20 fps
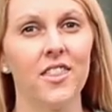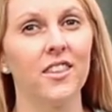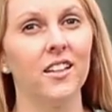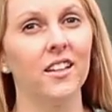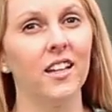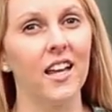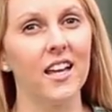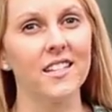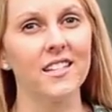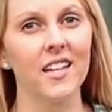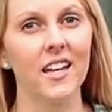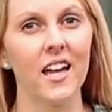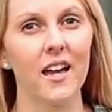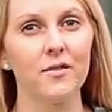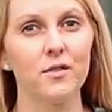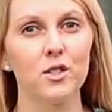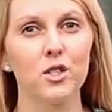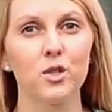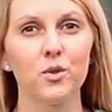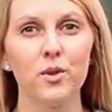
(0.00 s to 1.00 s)
The less I have
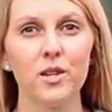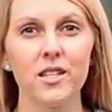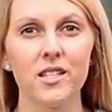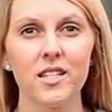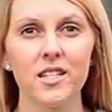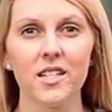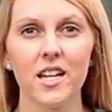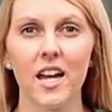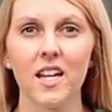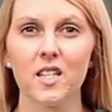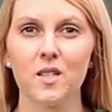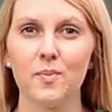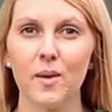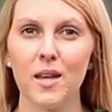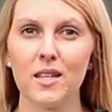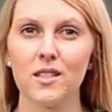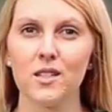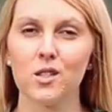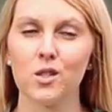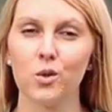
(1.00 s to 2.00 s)
to squeeze in tight
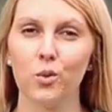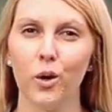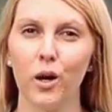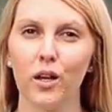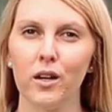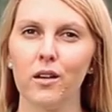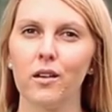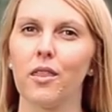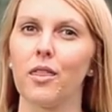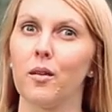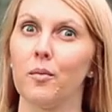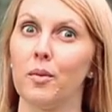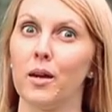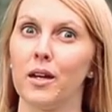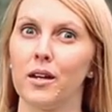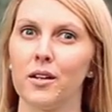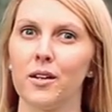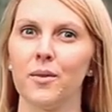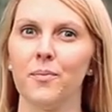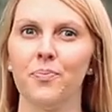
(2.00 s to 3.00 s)
spaces to water, the
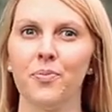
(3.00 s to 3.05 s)
better.